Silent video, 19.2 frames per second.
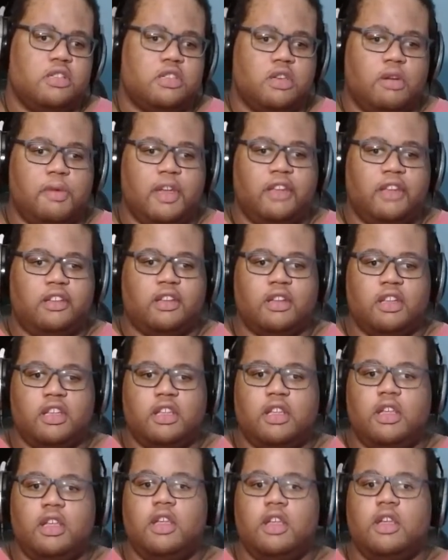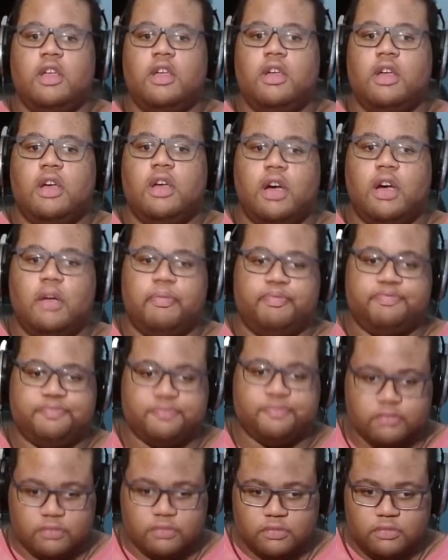So basically,
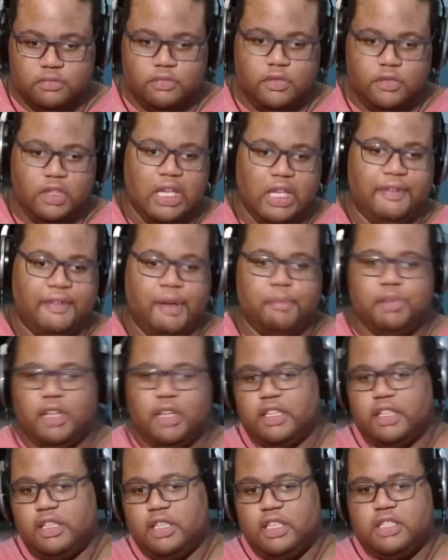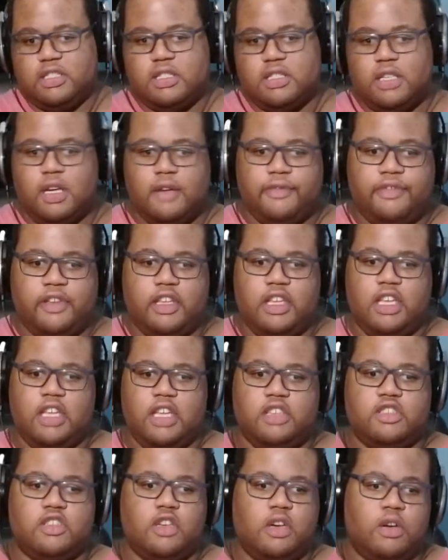if I'm plugging this stuff
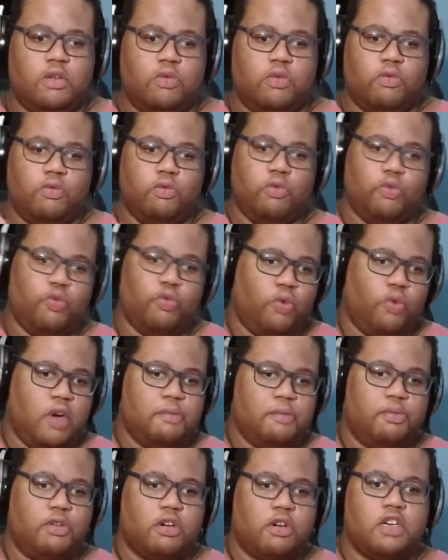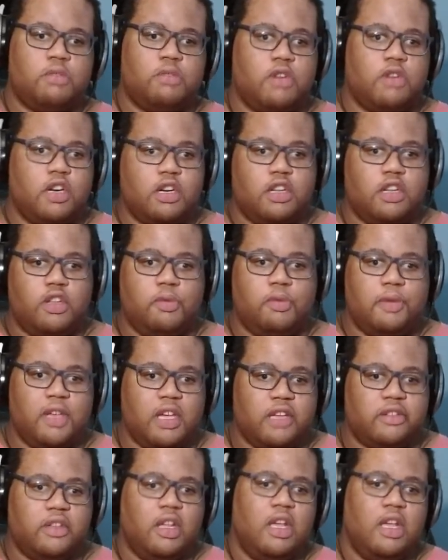into one port on UPS, you
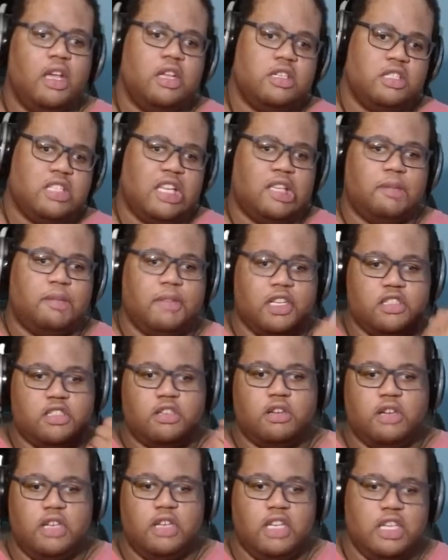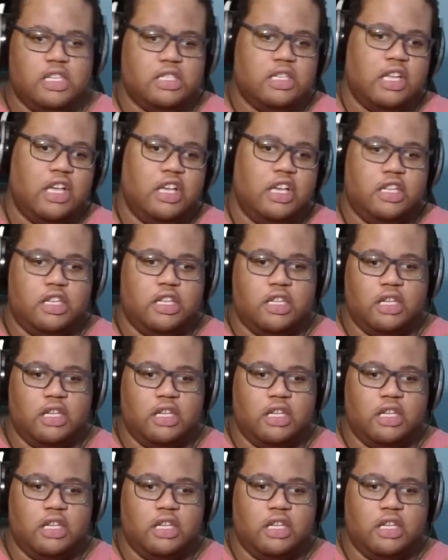just have to make sure it's a